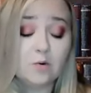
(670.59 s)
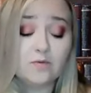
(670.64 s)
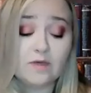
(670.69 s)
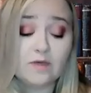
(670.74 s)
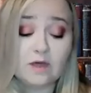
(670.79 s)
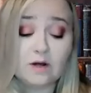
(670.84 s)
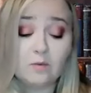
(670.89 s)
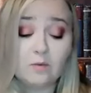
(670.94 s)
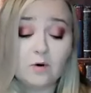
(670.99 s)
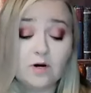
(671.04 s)

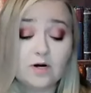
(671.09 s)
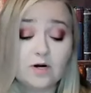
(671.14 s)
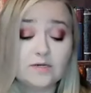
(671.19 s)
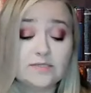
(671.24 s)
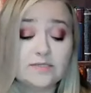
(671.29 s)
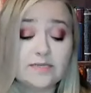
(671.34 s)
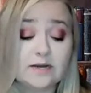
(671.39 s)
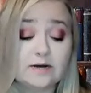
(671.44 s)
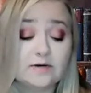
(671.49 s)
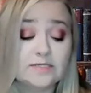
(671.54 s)
Without a
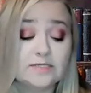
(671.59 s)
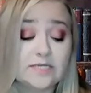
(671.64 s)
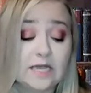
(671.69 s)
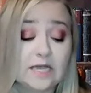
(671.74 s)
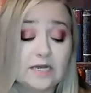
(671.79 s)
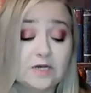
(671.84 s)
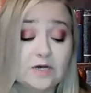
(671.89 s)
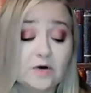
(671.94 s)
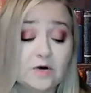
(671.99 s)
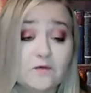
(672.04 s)
word, Cyrus
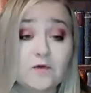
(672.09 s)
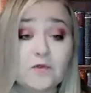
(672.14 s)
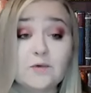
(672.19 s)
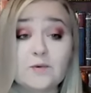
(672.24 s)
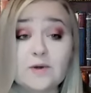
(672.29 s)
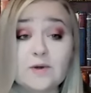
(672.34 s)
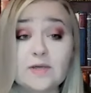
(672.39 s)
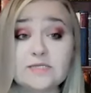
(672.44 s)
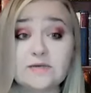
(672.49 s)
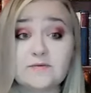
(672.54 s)
handed over
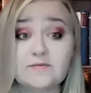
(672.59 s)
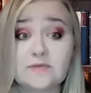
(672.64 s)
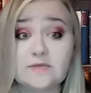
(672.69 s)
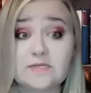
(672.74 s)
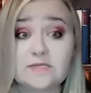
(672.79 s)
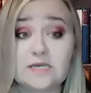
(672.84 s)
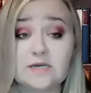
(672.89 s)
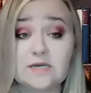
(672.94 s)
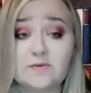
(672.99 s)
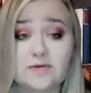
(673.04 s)
the rest of
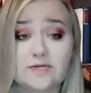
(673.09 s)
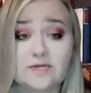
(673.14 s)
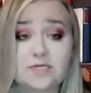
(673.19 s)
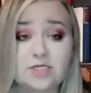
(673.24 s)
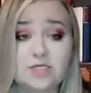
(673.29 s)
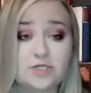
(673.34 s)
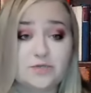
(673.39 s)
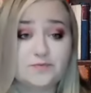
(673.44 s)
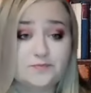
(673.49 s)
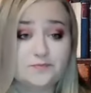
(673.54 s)
the
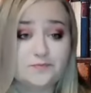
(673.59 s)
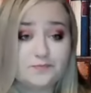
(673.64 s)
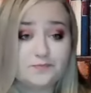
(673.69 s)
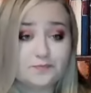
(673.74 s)
sandwich.